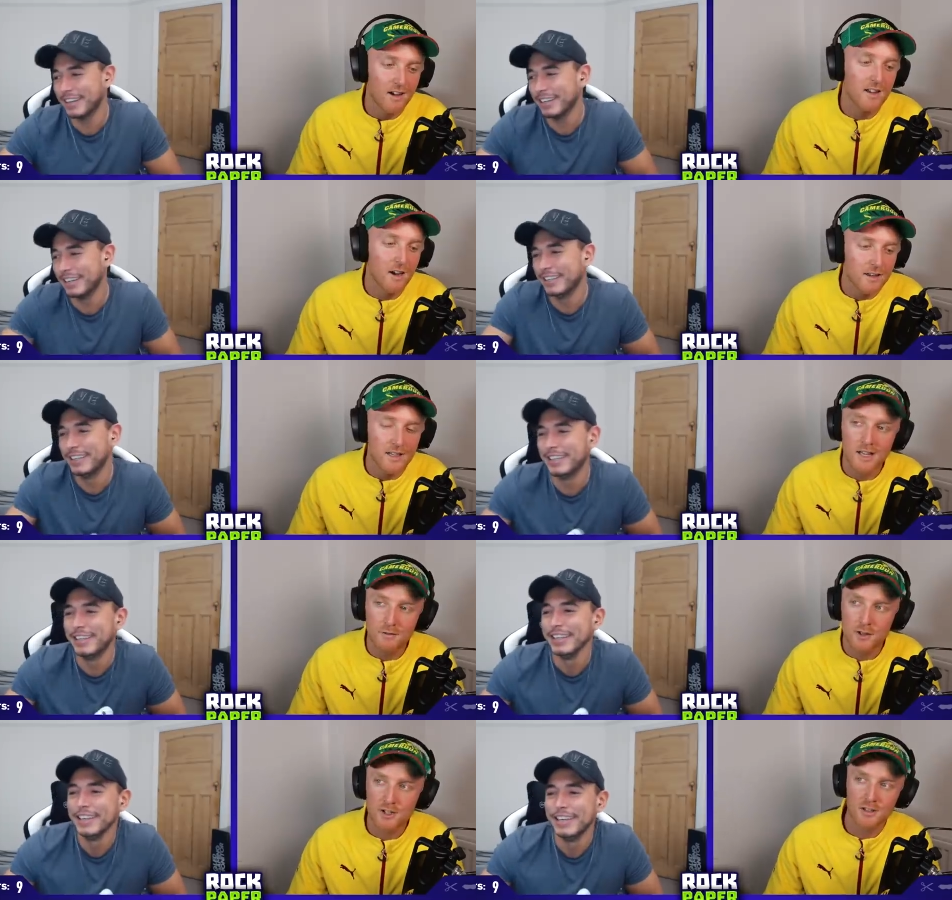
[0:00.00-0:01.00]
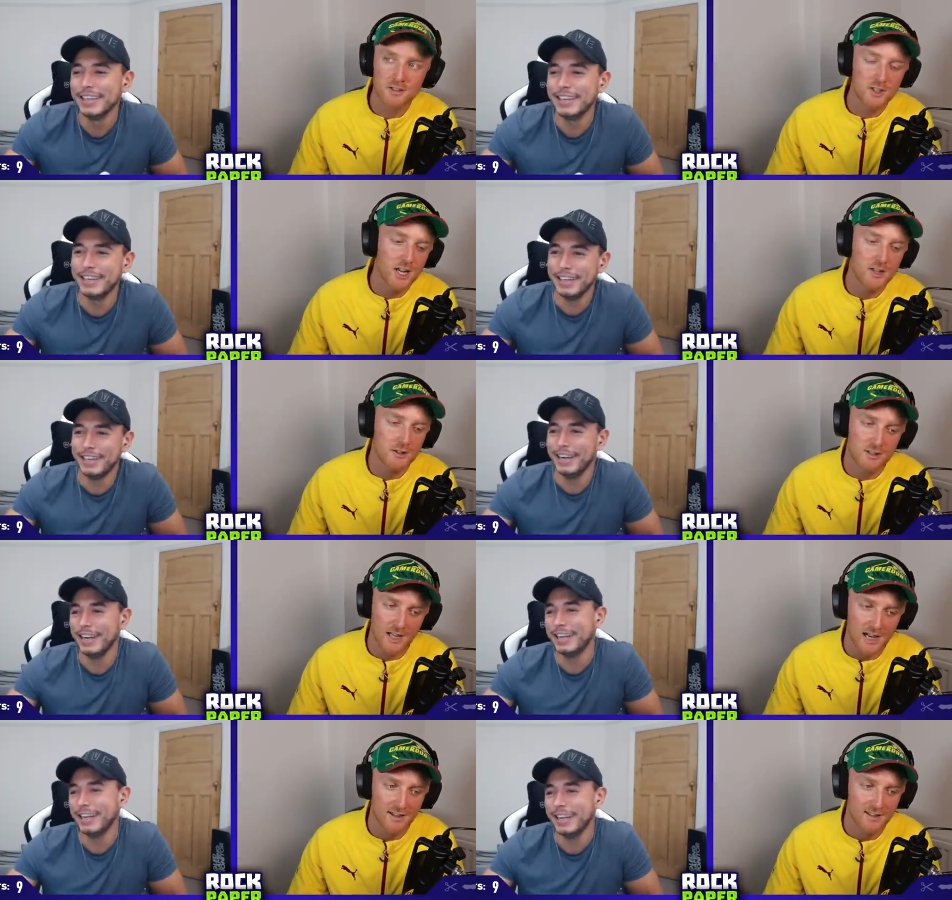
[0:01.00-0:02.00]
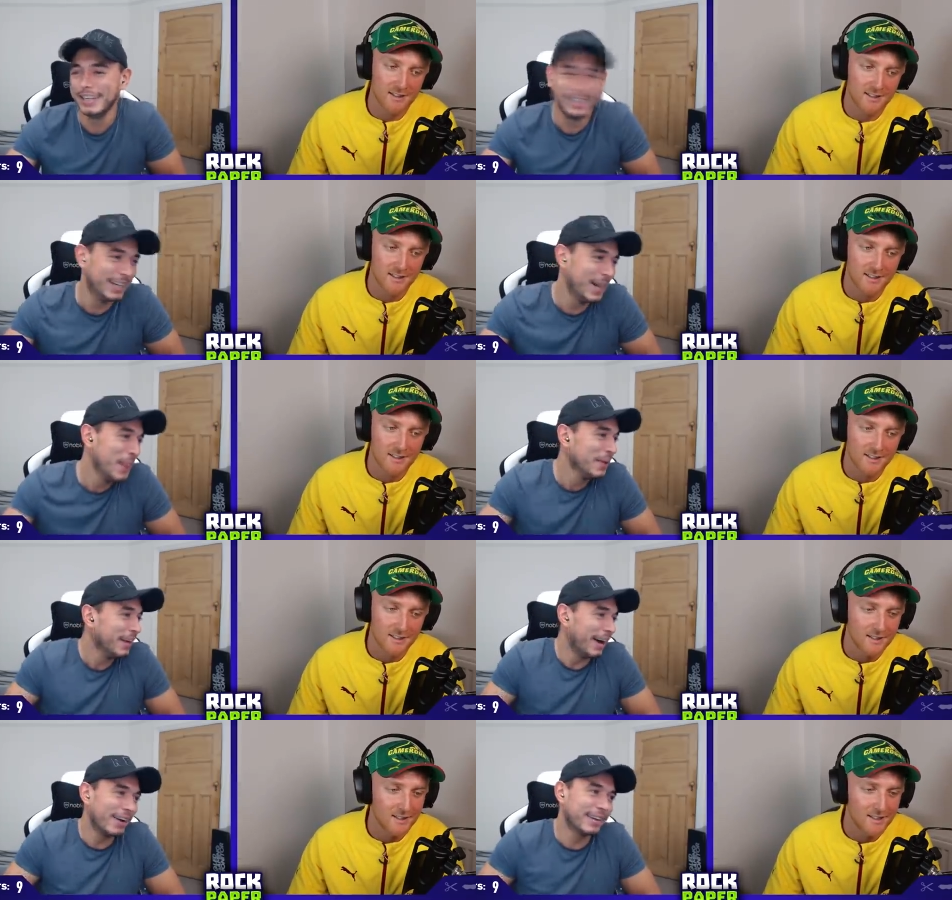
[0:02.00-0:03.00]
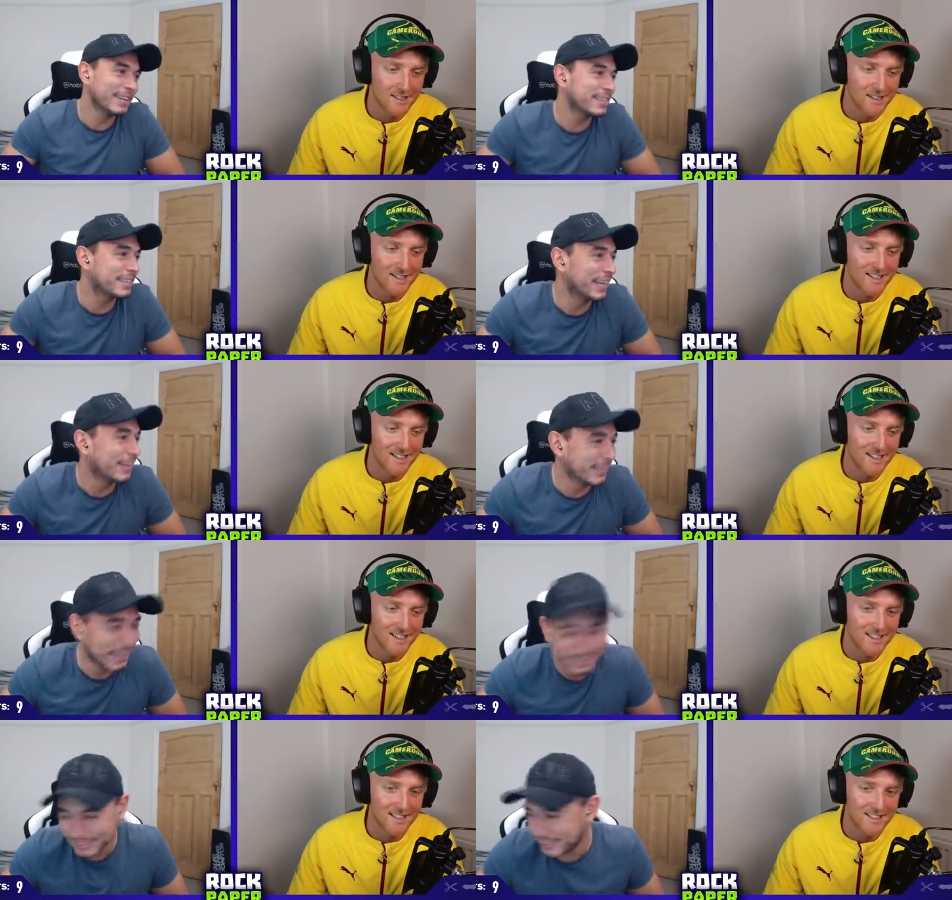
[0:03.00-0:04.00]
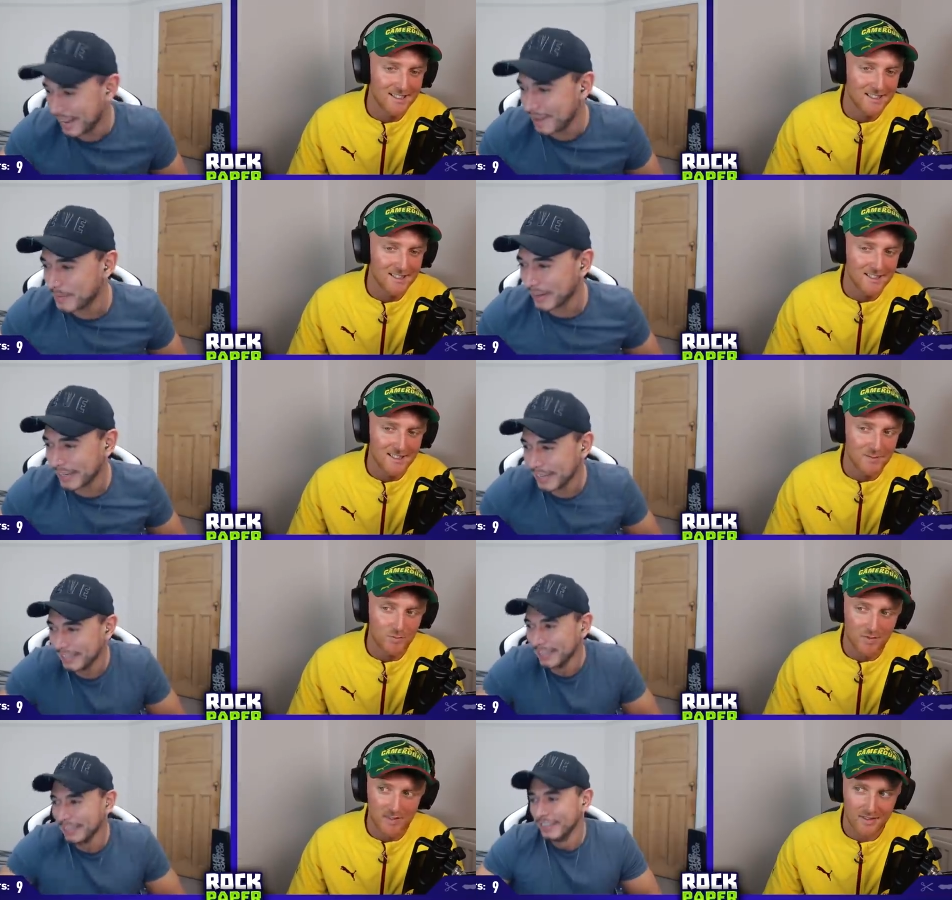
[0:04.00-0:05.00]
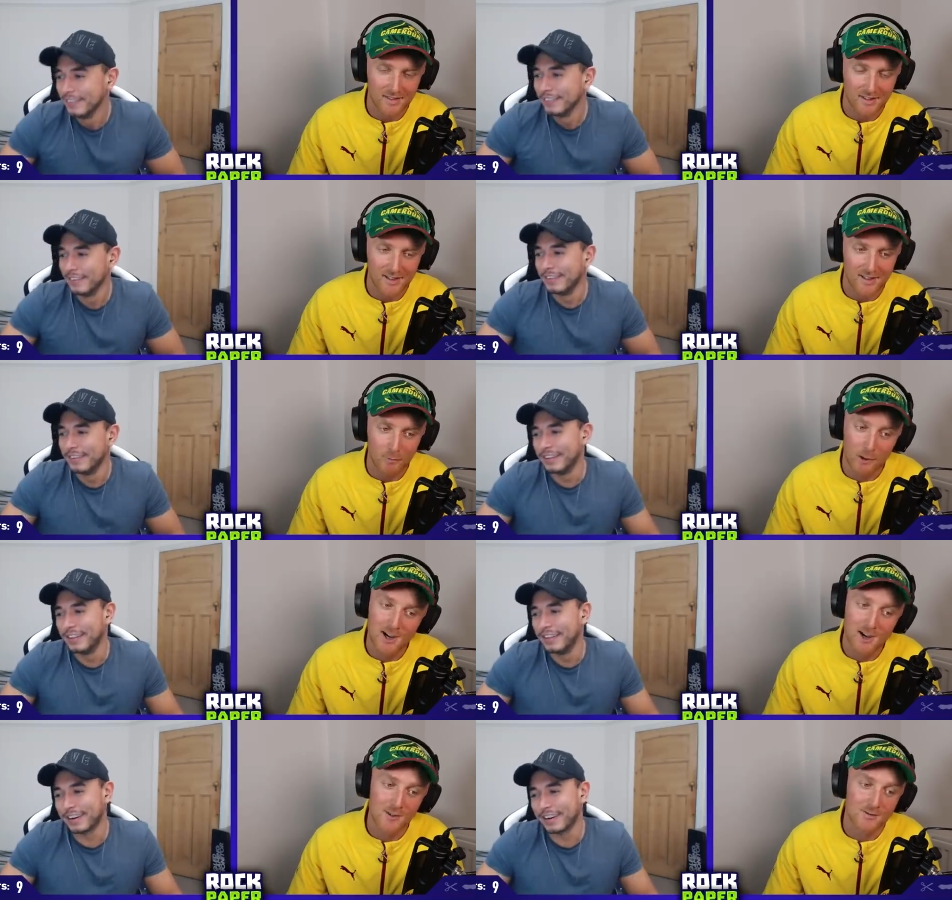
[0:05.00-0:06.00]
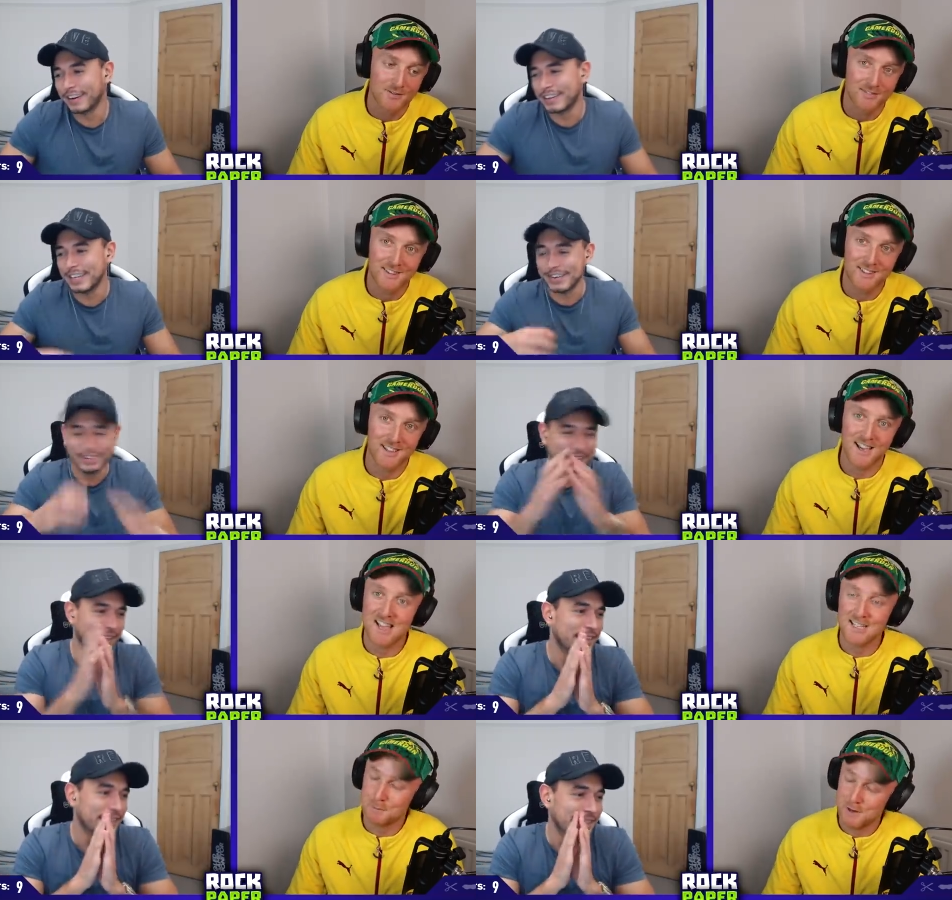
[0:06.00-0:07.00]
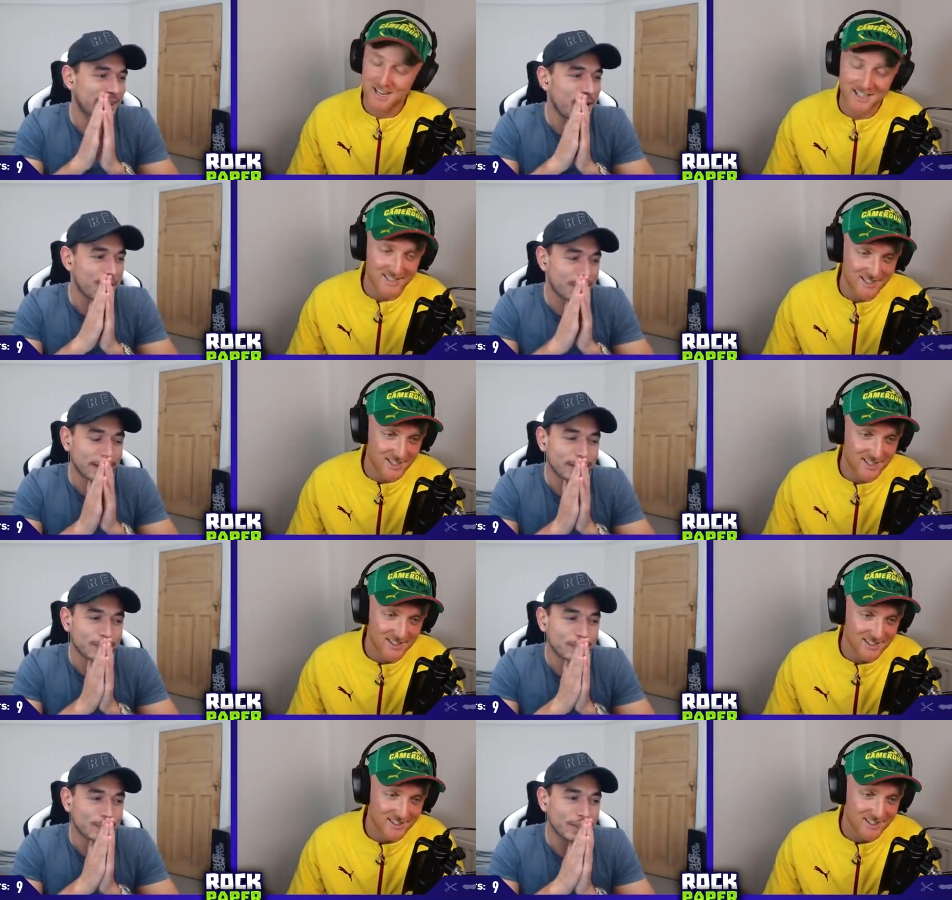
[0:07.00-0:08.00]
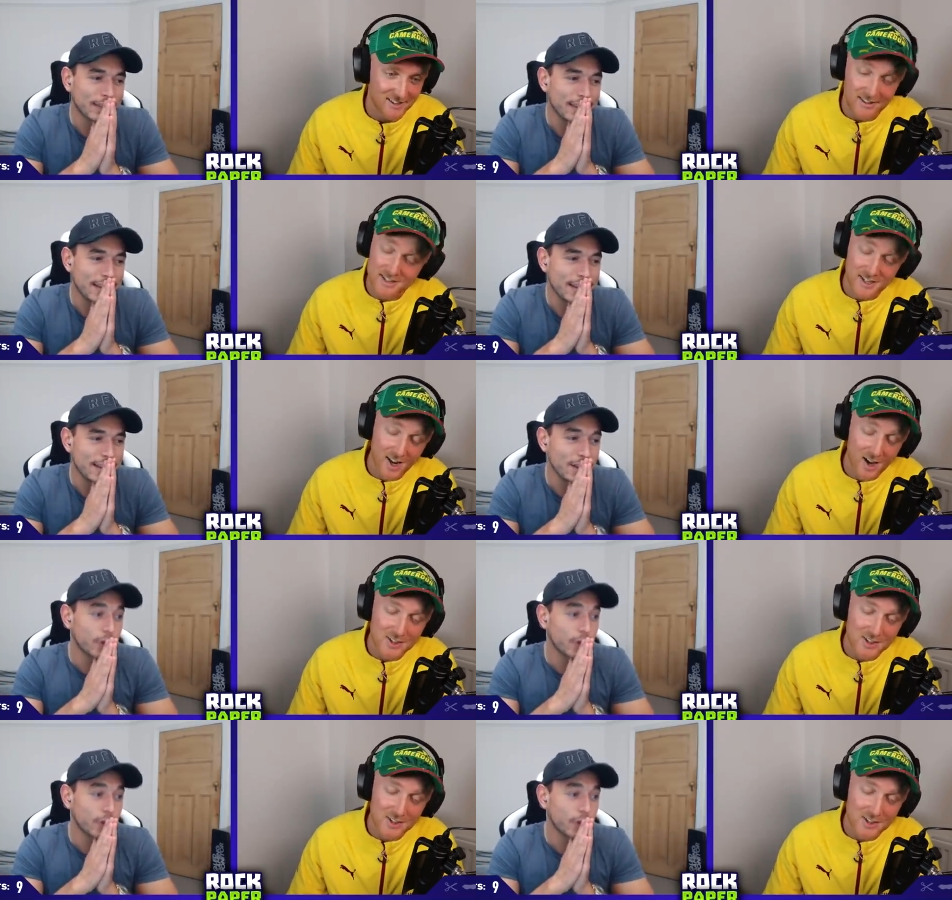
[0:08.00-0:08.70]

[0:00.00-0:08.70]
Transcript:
Speaker 1: you? I'm gonna give you a chance to change your stat.
Speaker 2: I'm gonna stick with that stat, buddy. Well,
Speaker 1: I'm gonna stick with I it. Hate to break Is it, it over? To you. This is your last no,